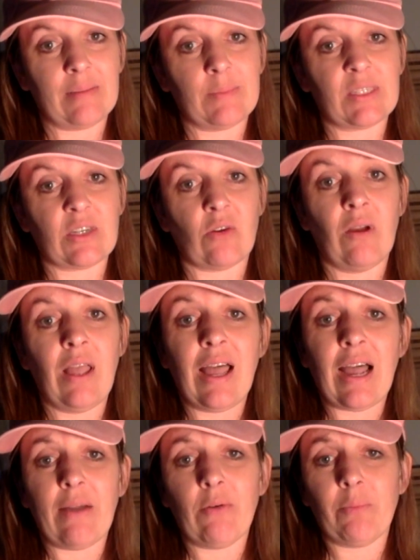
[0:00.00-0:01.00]
So
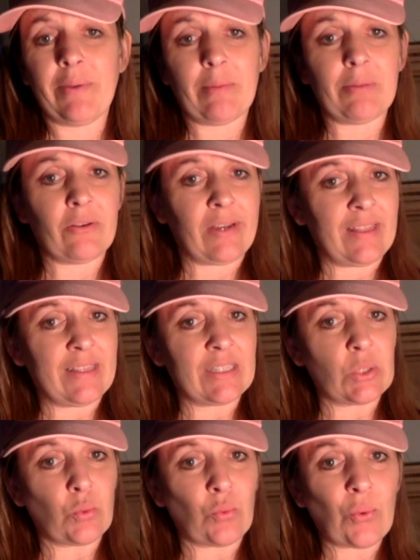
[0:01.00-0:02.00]
I won't be uploading
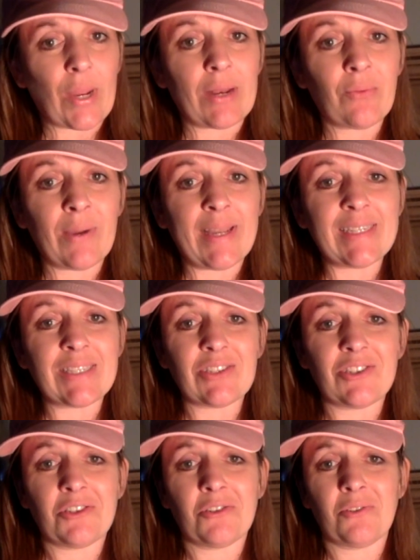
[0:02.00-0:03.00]
this right away,
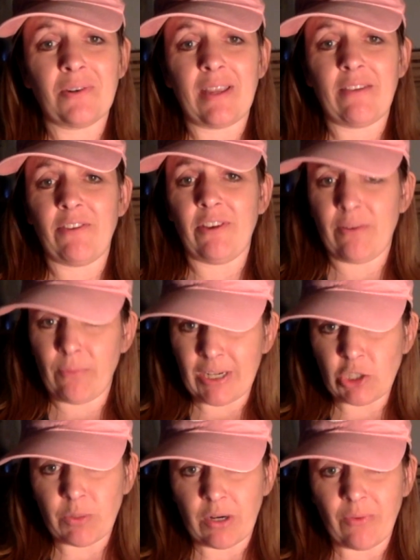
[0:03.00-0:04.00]
so if you did
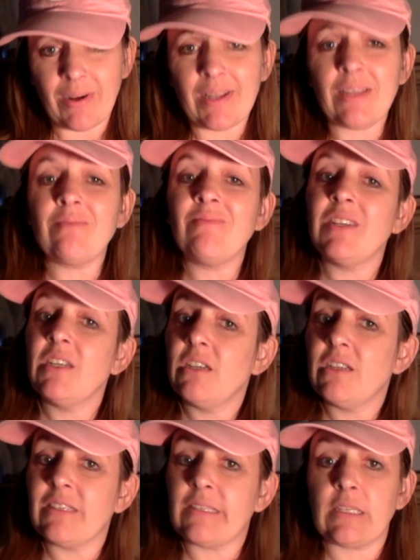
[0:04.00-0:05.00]
watch part one,
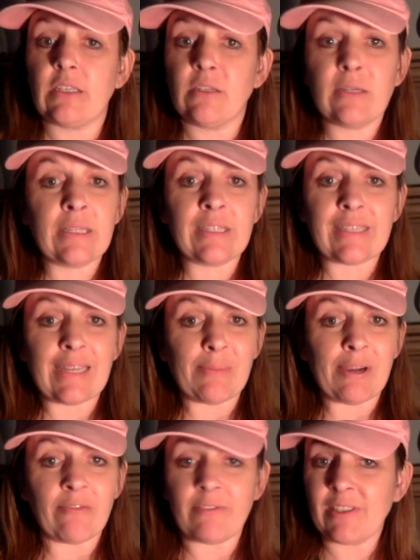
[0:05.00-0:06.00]
still in the same
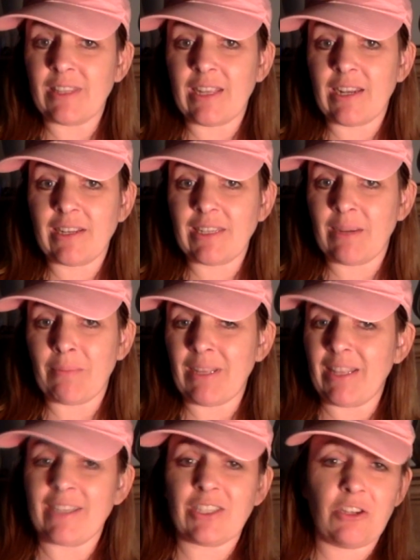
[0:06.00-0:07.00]
outfit that I taped my
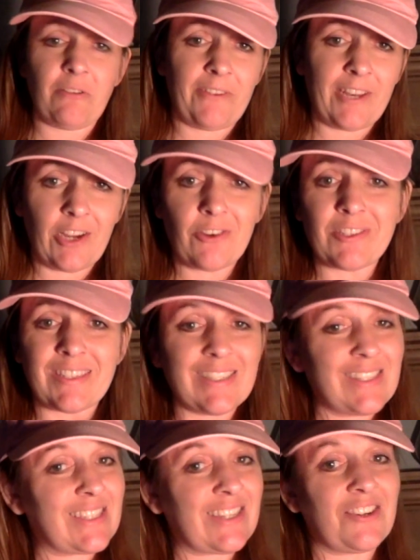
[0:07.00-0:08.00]
last two videos
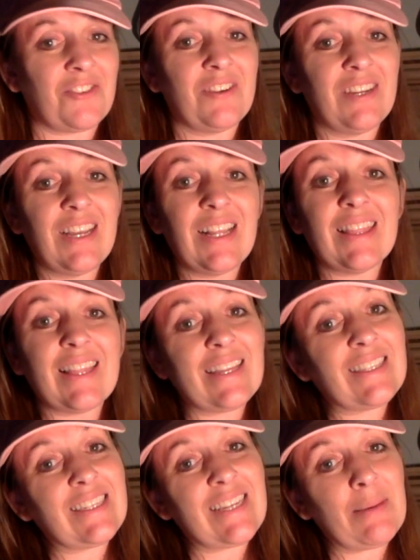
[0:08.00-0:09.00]
in, so
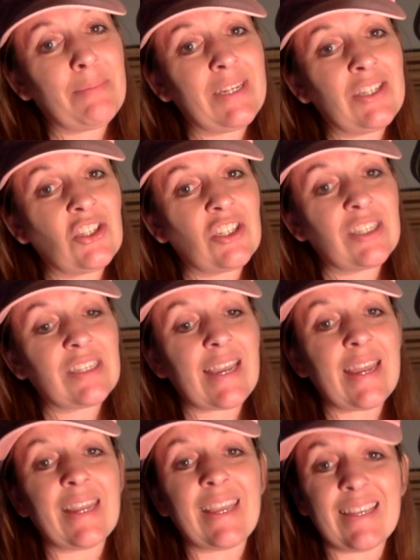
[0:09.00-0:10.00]
lots of taping just to
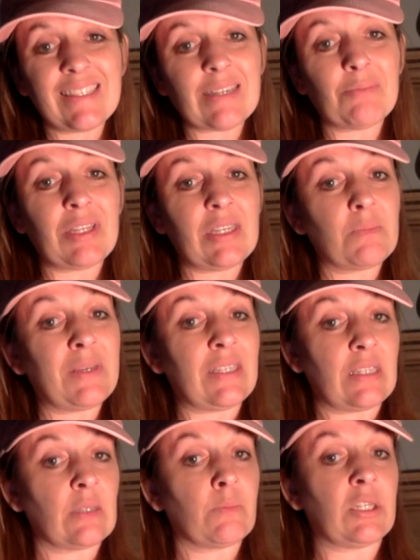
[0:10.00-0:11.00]
kind of get some of these
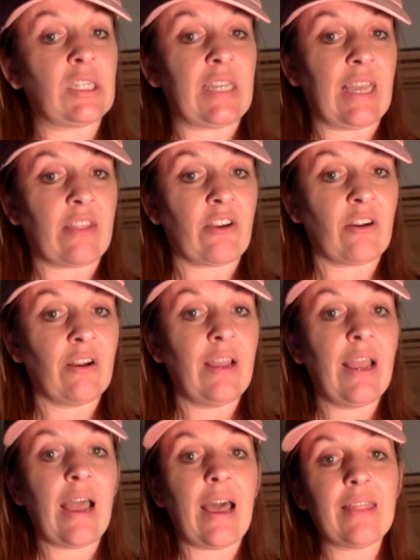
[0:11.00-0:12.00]
pieces put together,
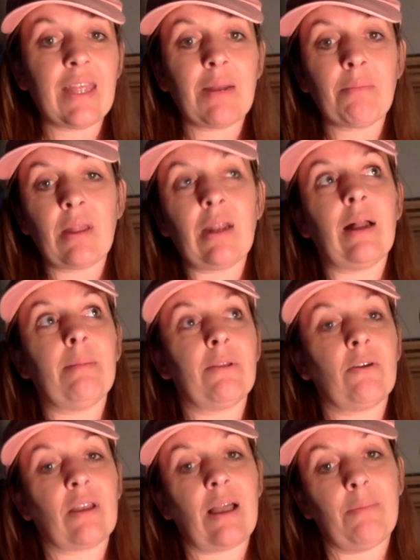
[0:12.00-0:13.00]
and then I'm going to
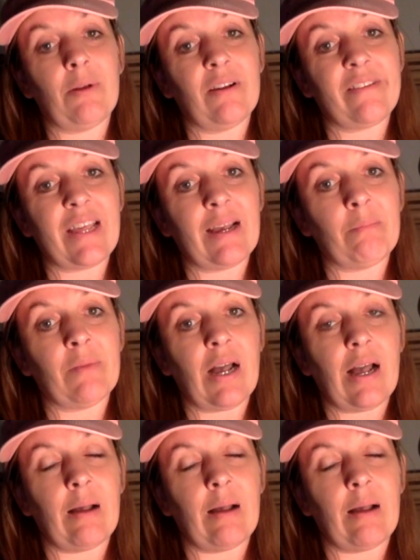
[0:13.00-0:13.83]
upload a couple of them